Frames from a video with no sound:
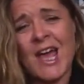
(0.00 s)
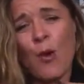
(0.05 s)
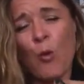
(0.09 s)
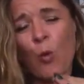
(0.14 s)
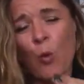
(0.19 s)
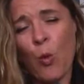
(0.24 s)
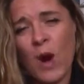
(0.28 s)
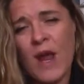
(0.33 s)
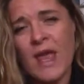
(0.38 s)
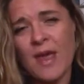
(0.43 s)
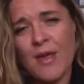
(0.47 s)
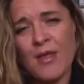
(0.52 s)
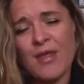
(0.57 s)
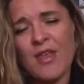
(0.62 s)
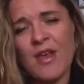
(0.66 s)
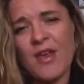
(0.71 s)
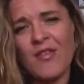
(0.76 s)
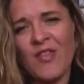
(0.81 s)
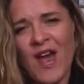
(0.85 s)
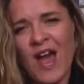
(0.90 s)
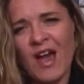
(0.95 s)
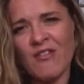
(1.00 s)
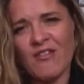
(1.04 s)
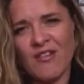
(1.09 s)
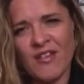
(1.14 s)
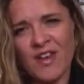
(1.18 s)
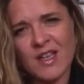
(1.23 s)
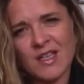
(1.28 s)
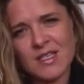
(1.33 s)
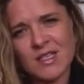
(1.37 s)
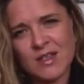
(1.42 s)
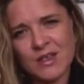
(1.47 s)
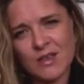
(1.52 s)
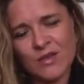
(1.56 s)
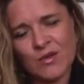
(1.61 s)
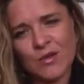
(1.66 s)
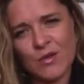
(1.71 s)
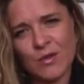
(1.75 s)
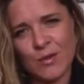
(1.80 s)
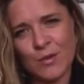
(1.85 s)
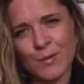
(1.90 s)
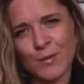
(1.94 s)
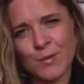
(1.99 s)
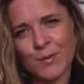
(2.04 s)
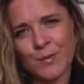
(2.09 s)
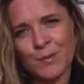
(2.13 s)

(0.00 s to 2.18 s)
with that first thought.